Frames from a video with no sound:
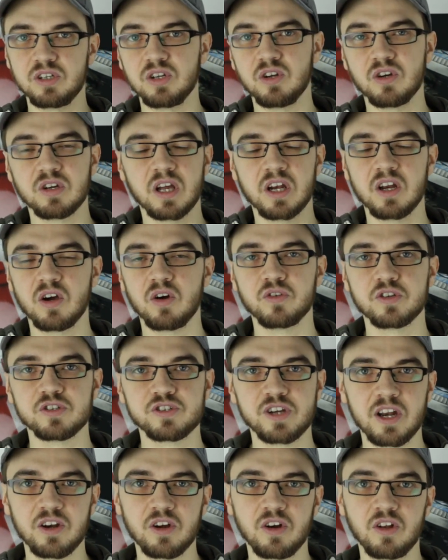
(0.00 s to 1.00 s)
you know, get it on the
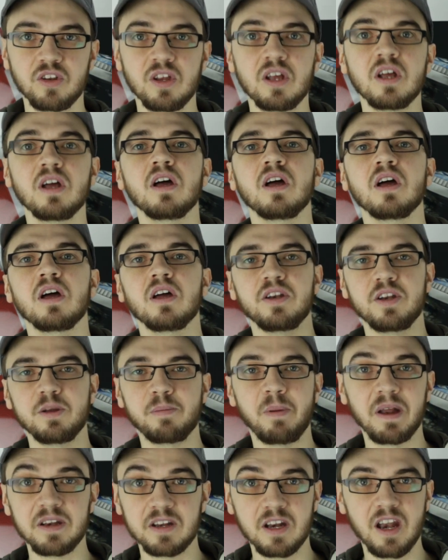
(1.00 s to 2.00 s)
channel,
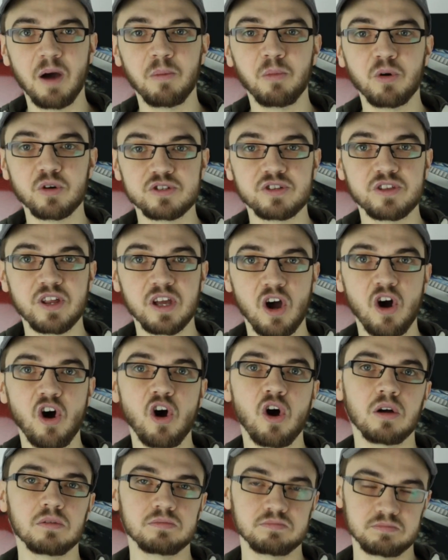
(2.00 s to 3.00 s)
depending on how much they
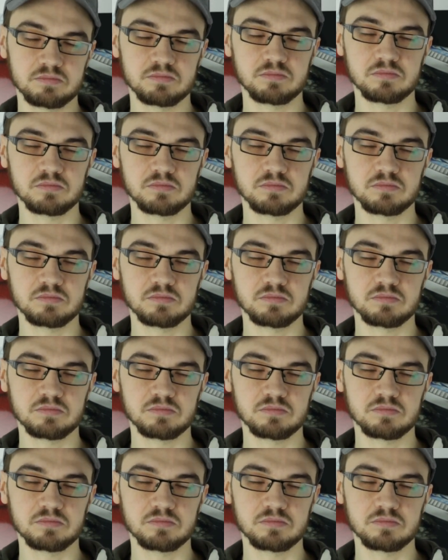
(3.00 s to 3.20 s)
are